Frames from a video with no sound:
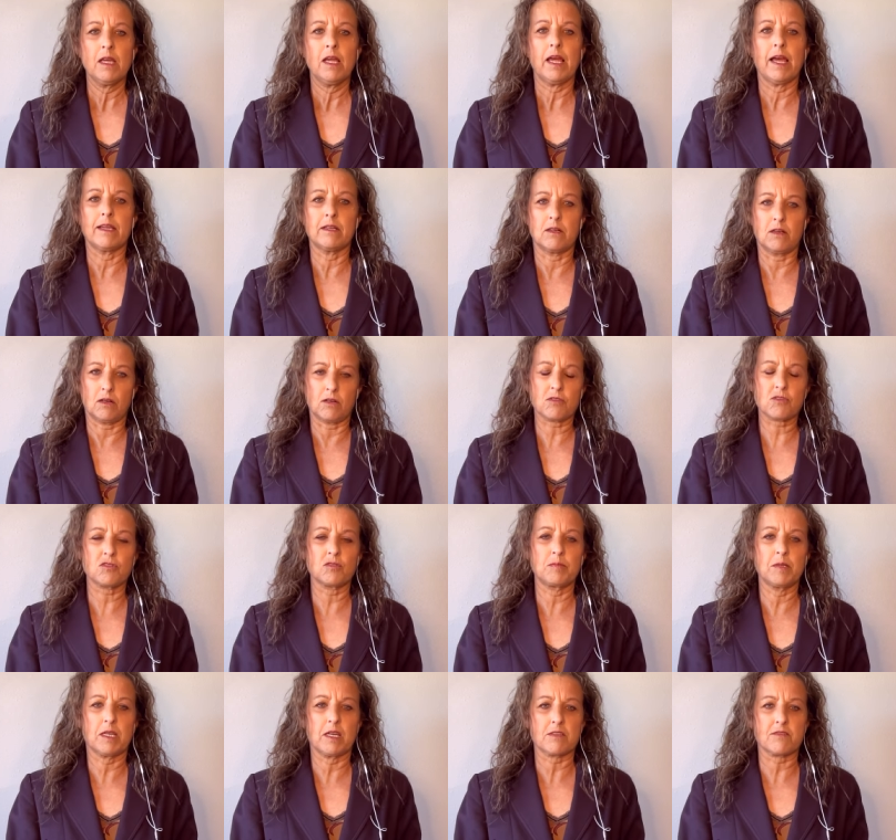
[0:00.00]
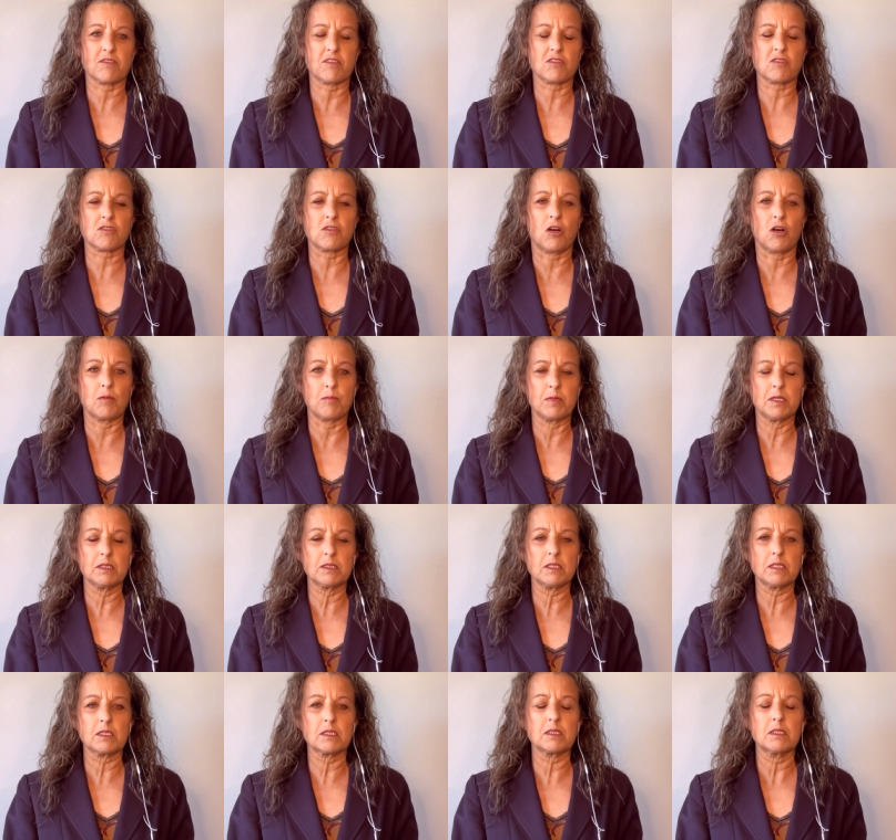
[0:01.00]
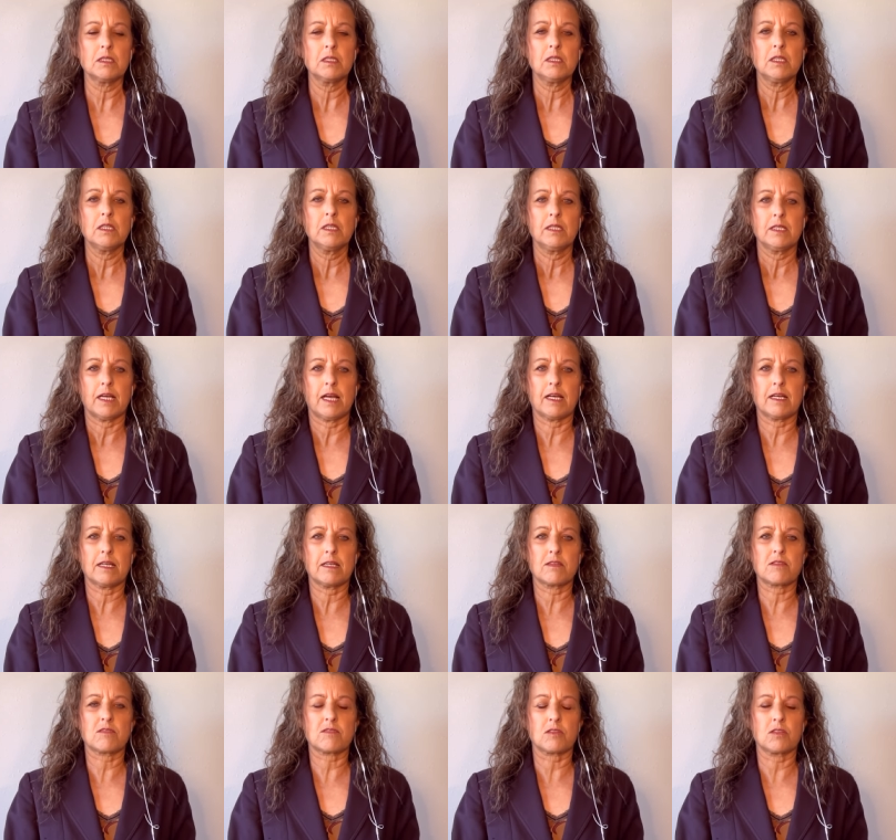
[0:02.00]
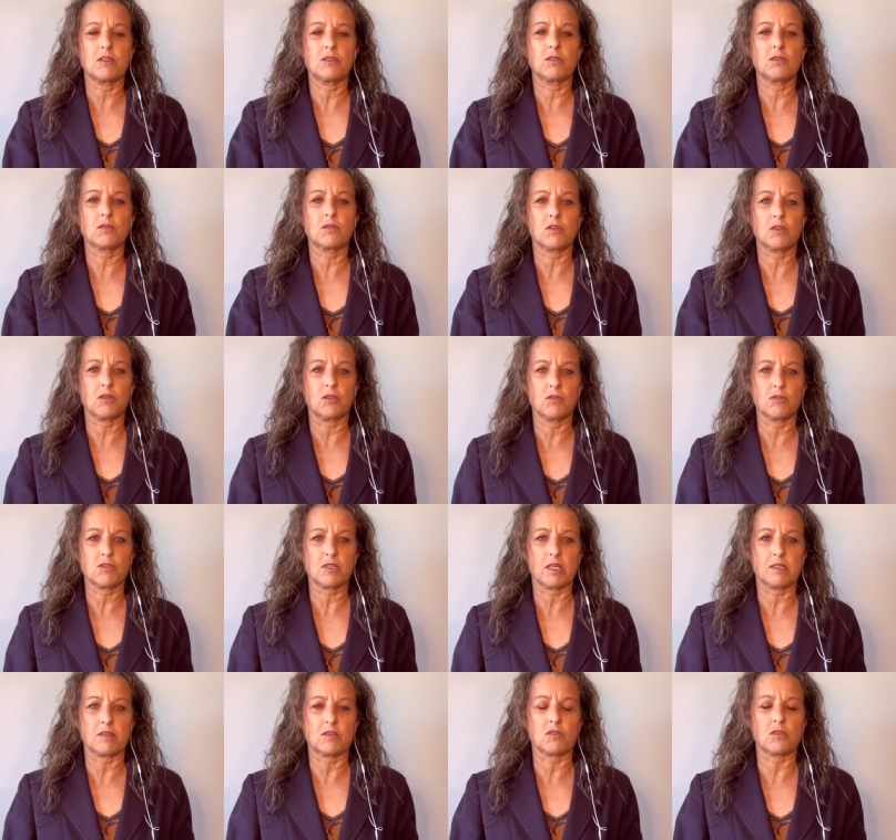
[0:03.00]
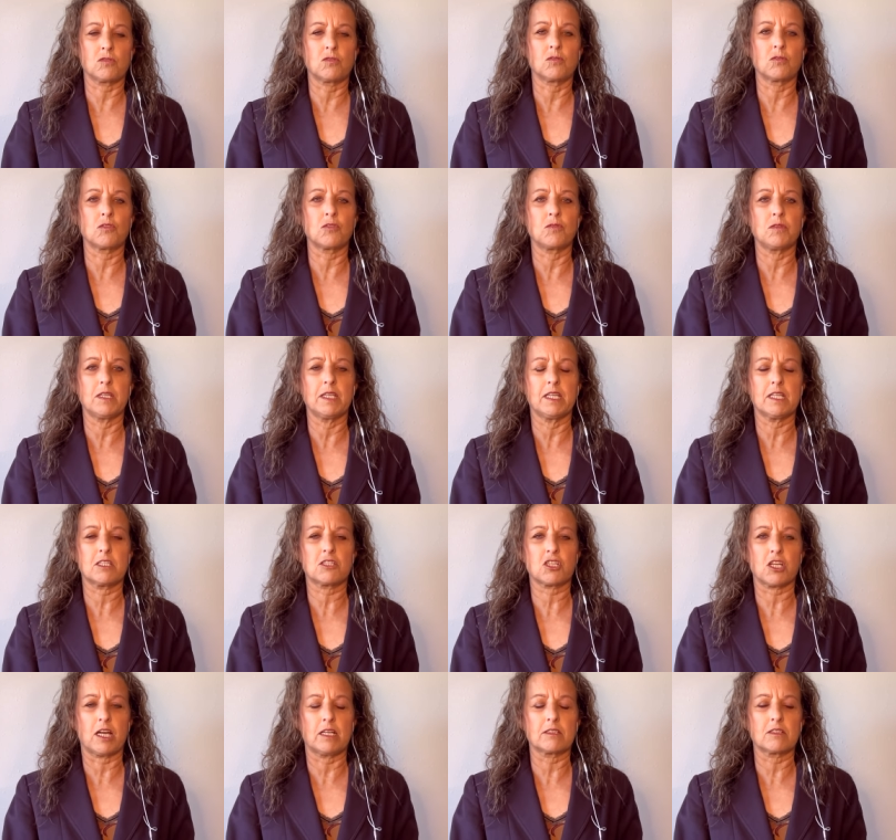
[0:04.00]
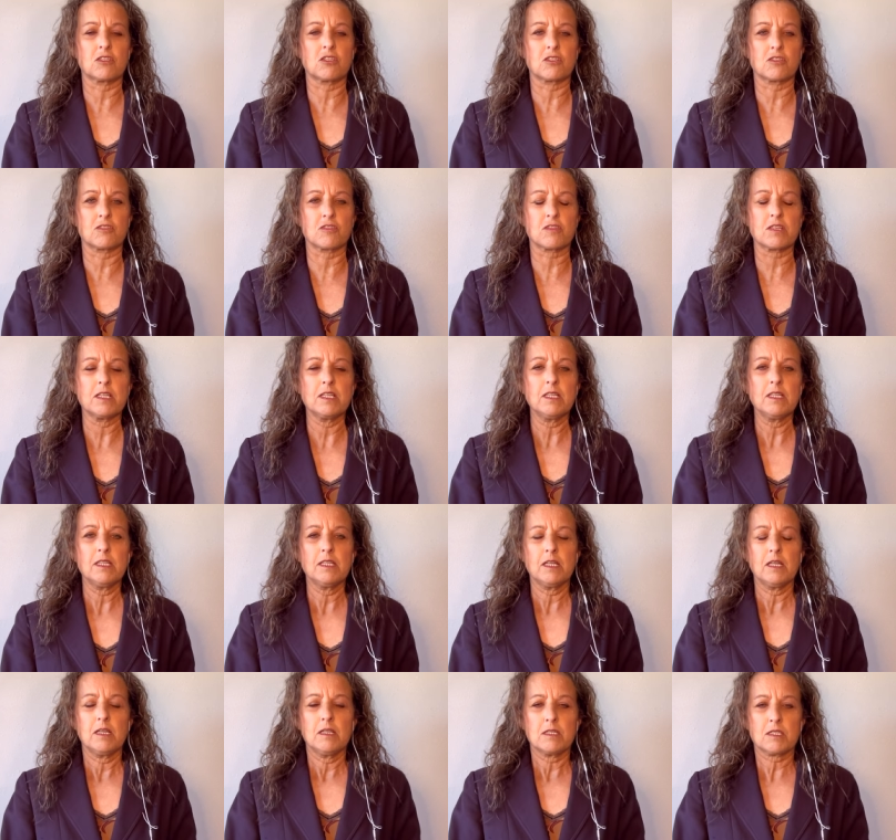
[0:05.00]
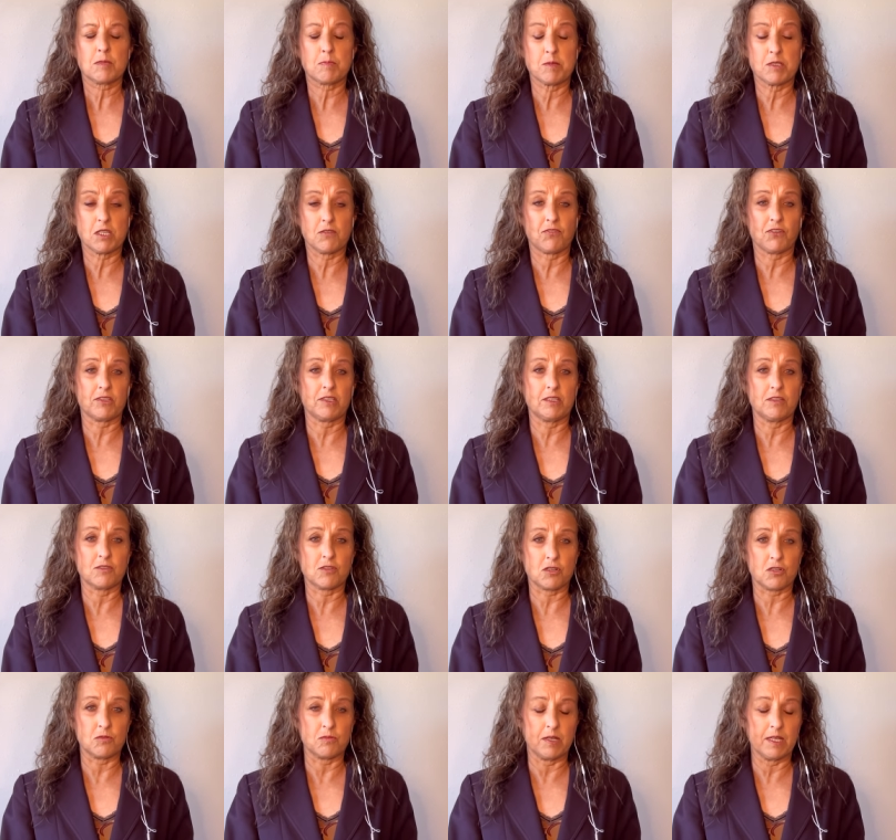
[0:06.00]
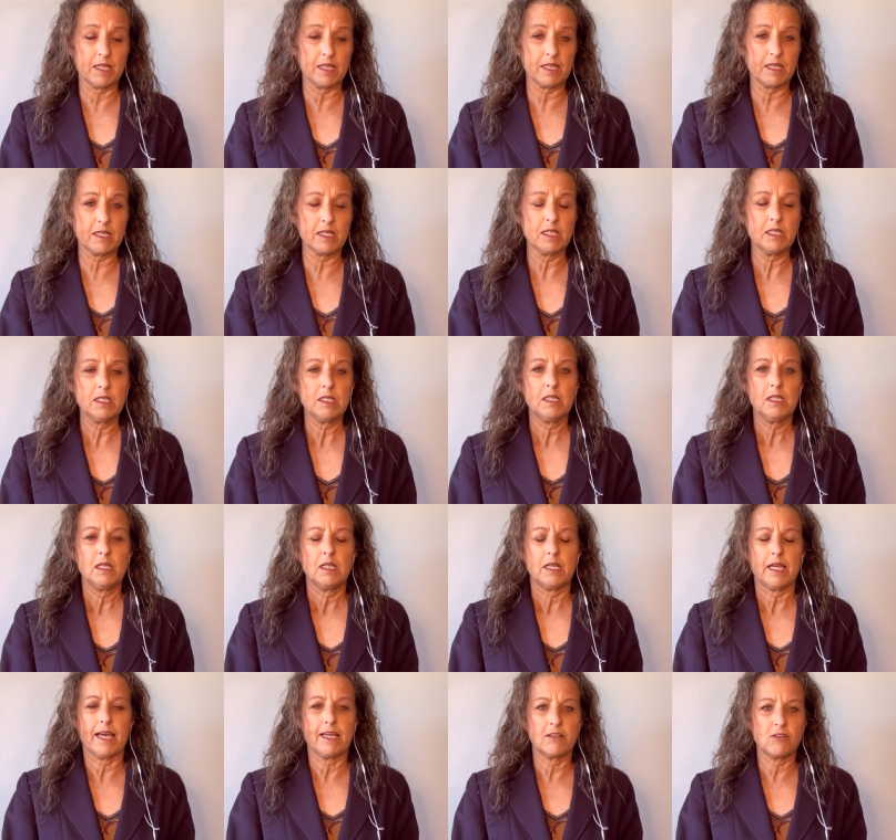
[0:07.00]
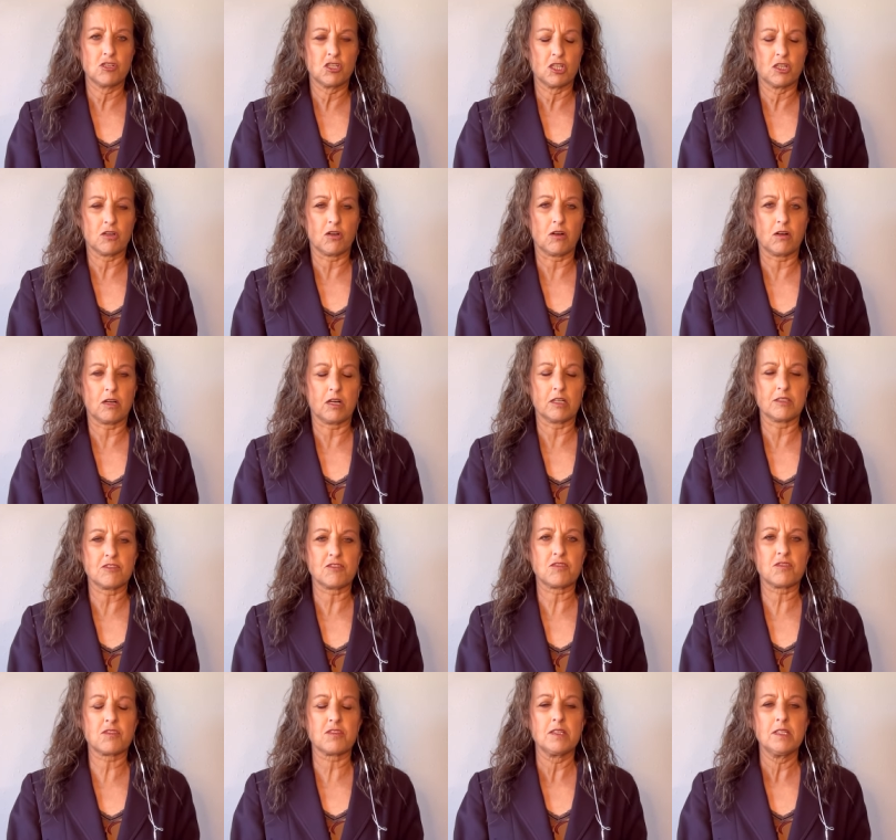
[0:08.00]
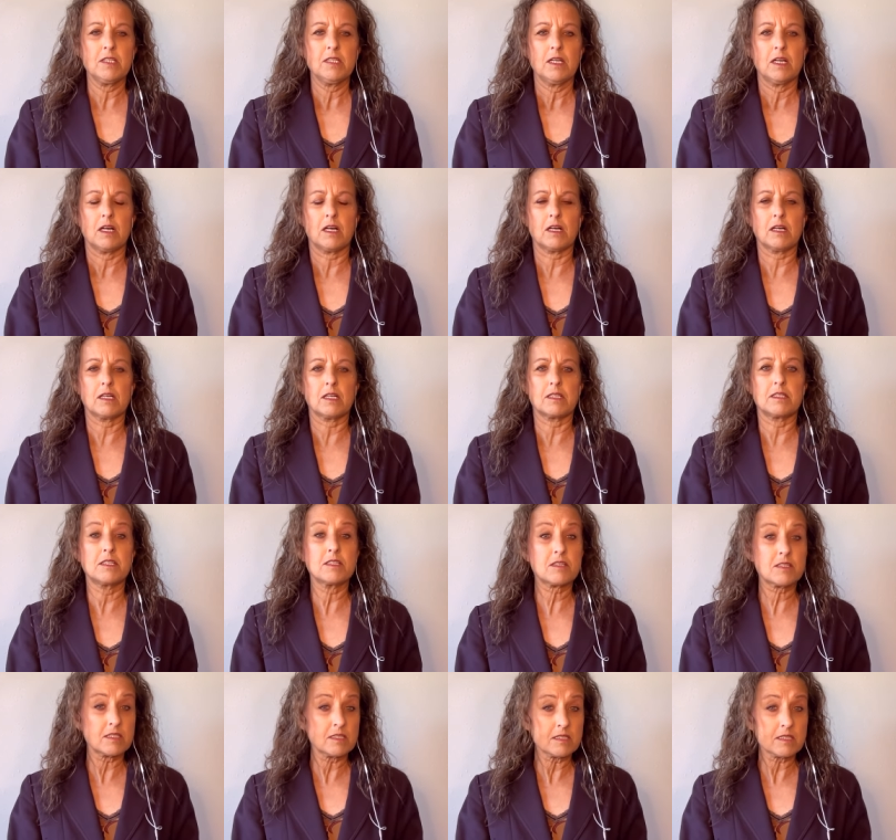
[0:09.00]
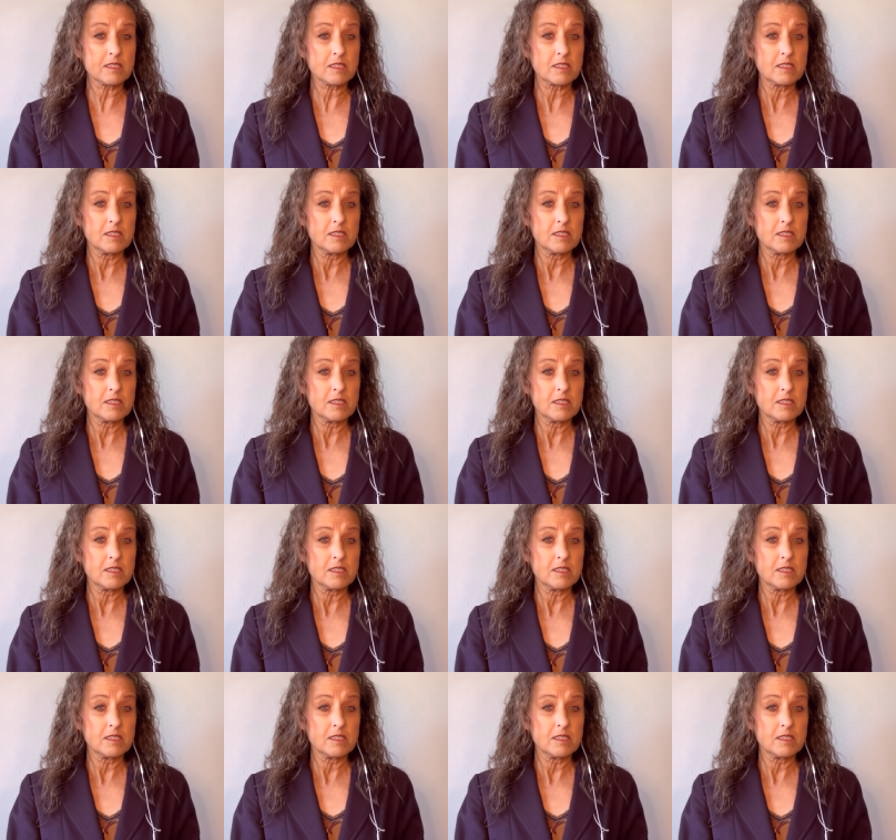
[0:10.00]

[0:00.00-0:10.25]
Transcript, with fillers: And also because of the sawmilling, as you know, the coast has its own unique challenges, specifically the terrain, energy costs, distance